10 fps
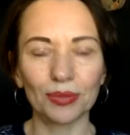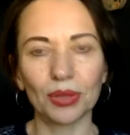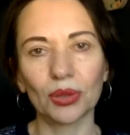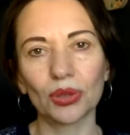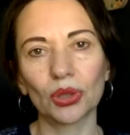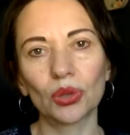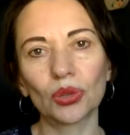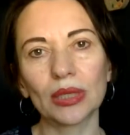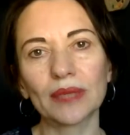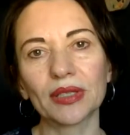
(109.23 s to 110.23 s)
because
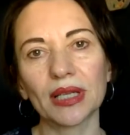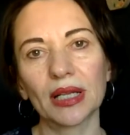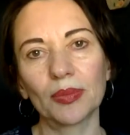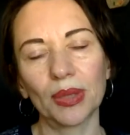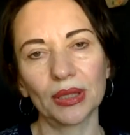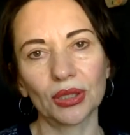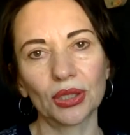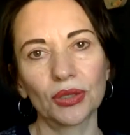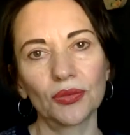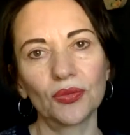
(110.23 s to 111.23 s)
usually with
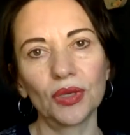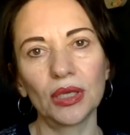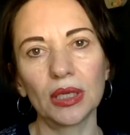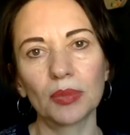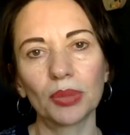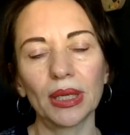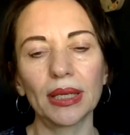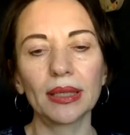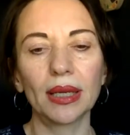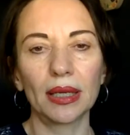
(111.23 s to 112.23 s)
Colourpuncture we apply
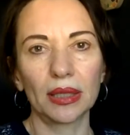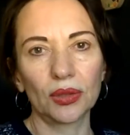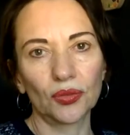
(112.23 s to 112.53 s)
light